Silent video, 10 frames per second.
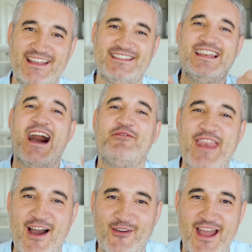It's enough
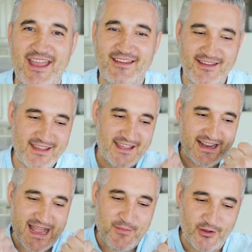now, okay?
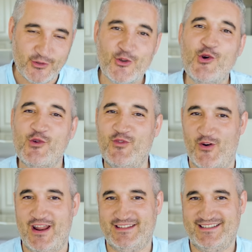Come on, cook
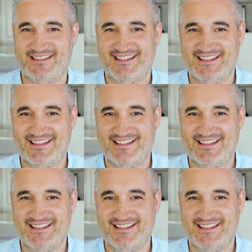for us.